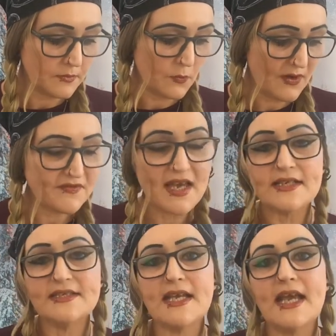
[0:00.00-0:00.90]
with
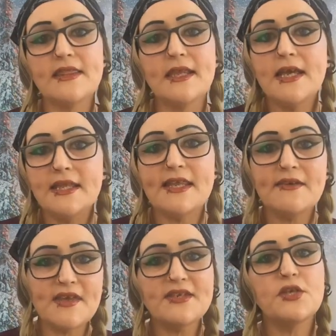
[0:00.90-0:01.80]
that said,
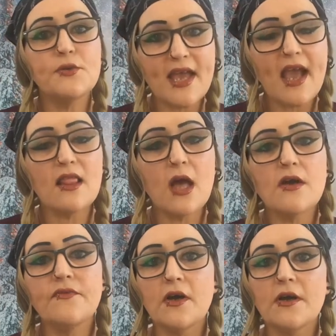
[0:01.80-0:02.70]
if they do get a
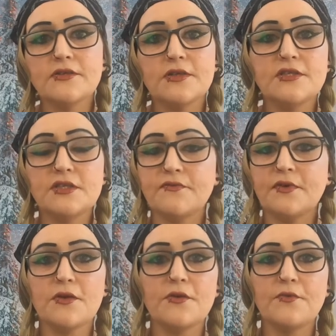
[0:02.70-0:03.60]
lot of orders, you've
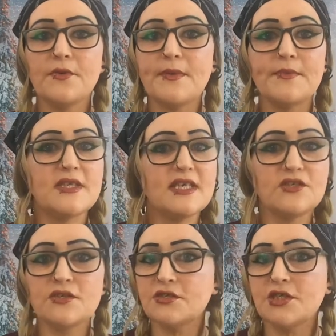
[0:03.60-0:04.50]
got to remember that it's
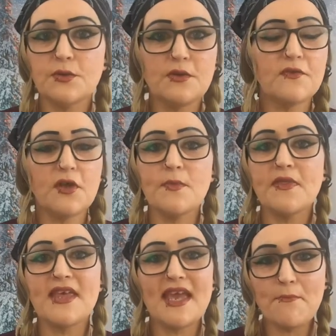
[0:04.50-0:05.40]
just two of them
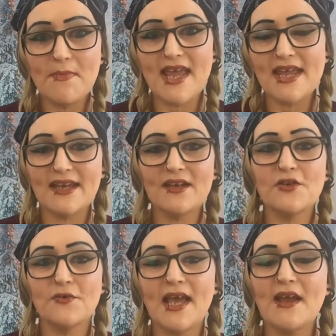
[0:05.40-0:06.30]
and they make and
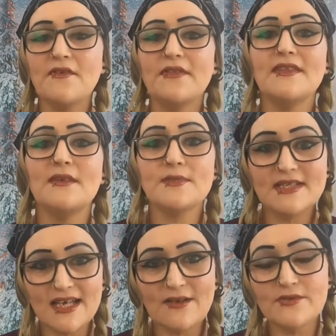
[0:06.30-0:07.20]
create everything
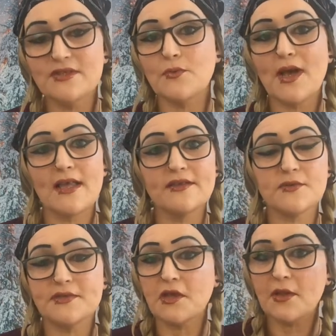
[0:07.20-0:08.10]
themselves as well.
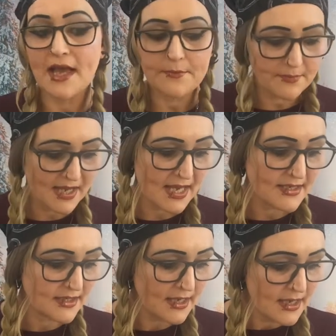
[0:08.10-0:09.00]
So it's all
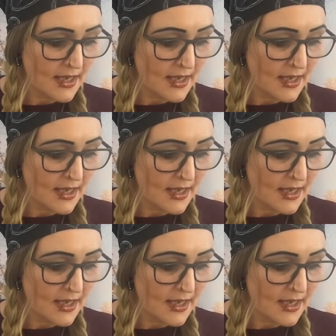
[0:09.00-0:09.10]
handmade.